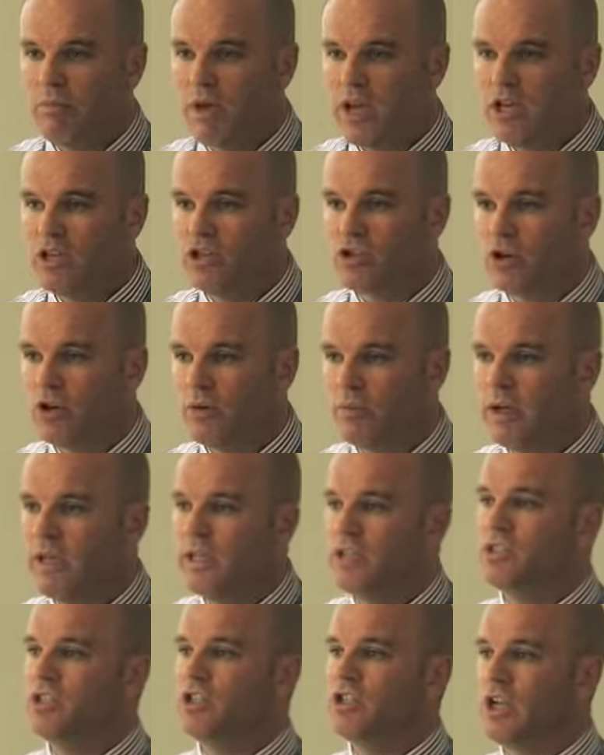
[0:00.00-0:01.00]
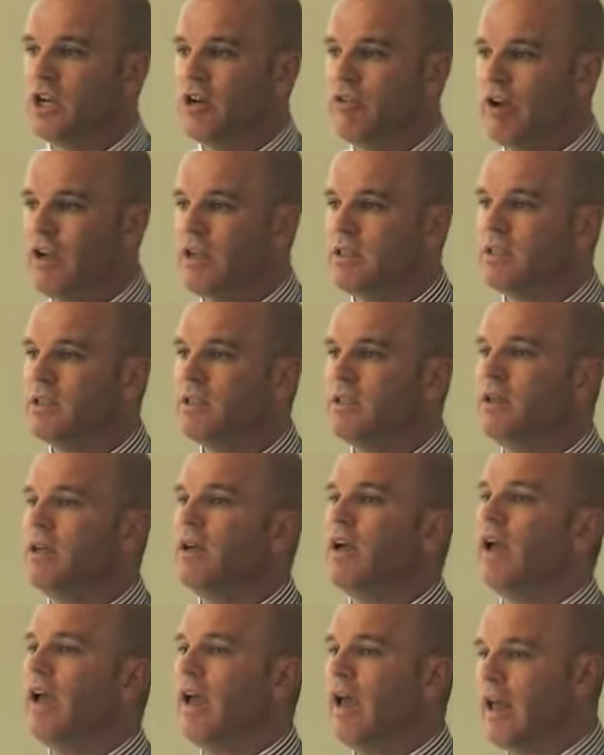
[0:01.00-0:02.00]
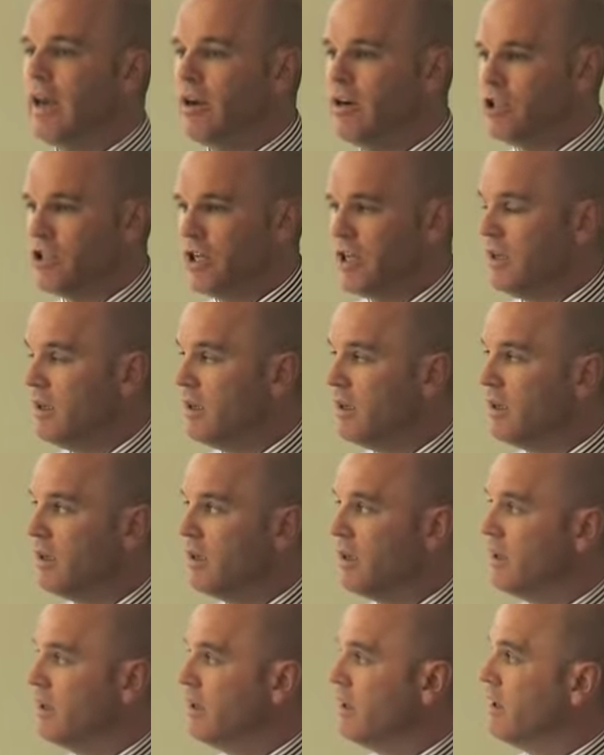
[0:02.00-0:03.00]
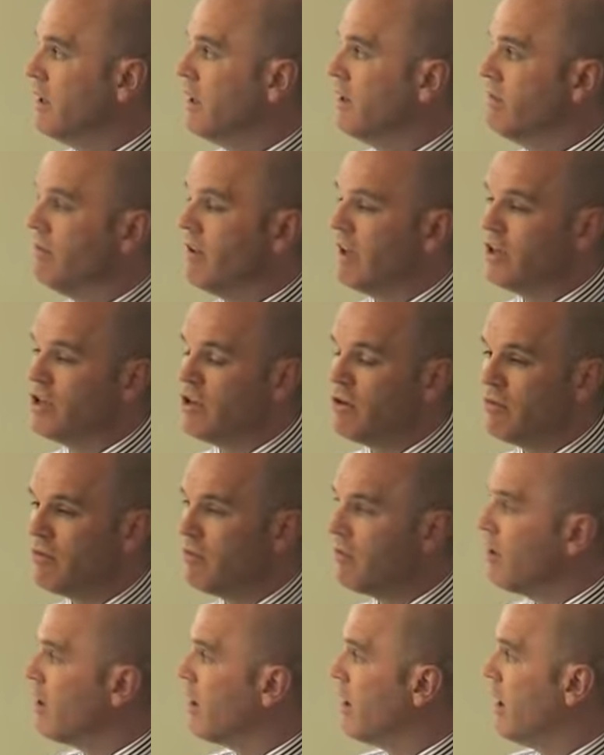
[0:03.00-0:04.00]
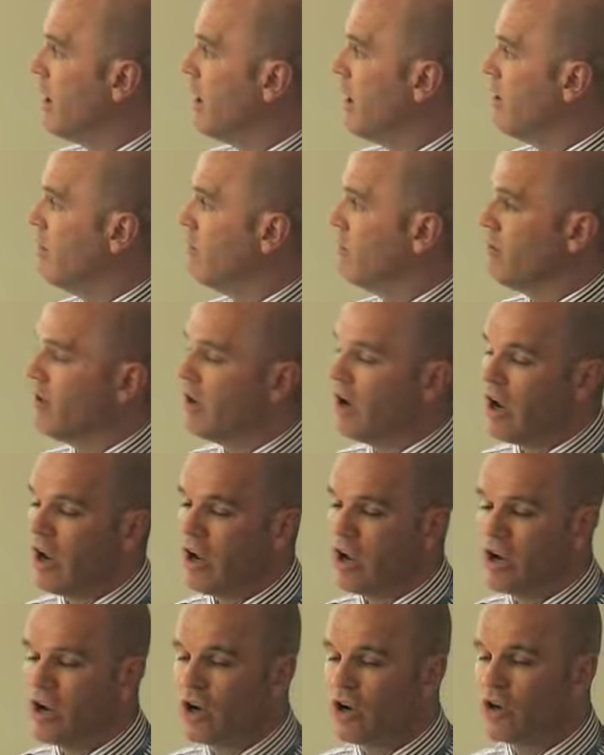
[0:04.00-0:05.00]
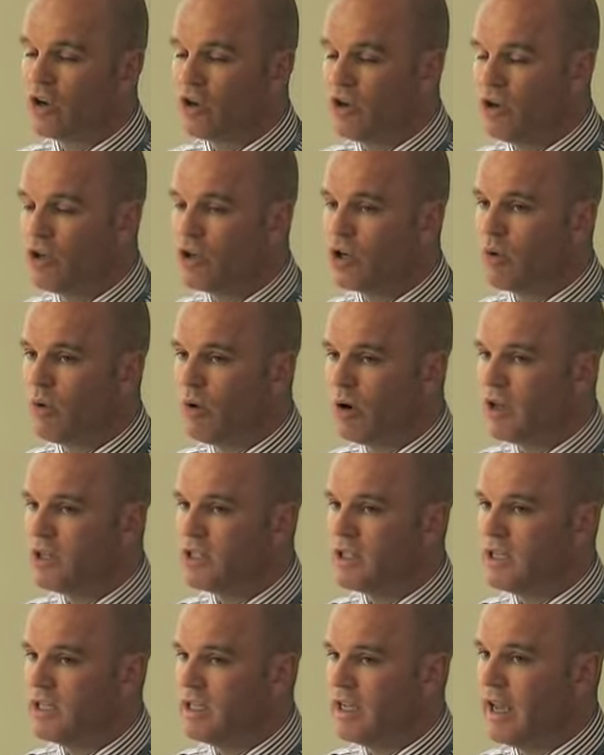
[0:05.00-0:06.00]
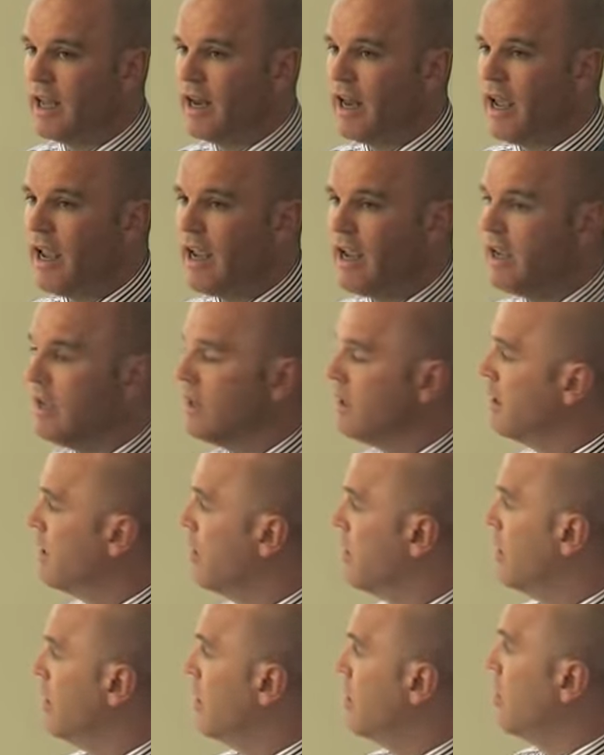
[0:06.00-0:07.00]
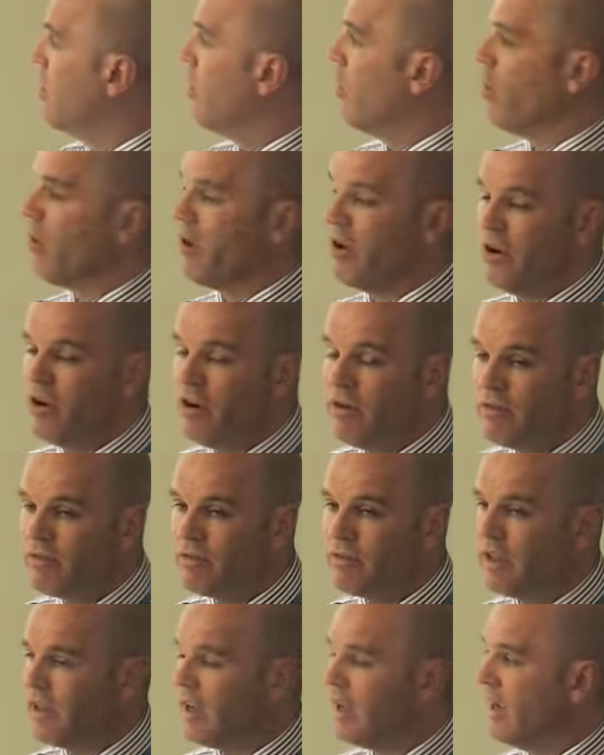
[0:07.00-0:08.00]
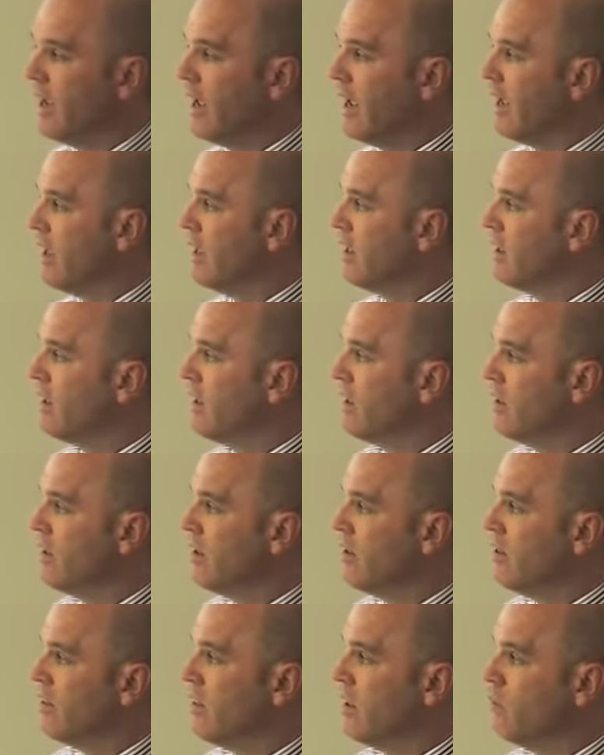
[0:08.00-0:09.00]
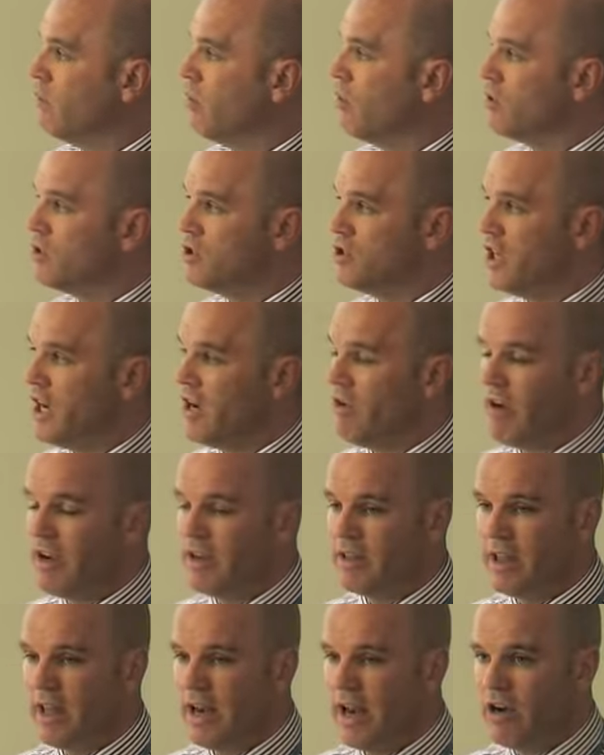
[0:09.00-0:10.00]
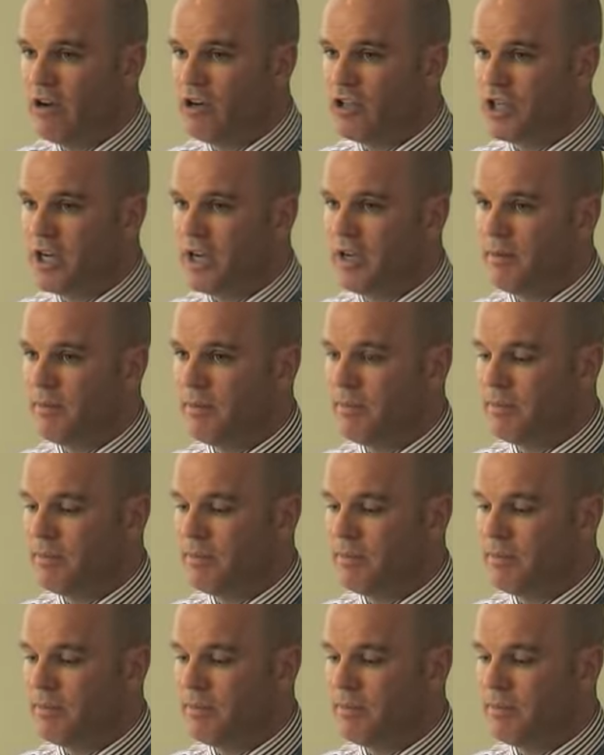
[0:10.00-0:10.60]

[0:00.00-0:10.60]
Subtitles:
main job, is to generate energy. If they don't have good quality DNA, or enough DNA, they won't generate that energy.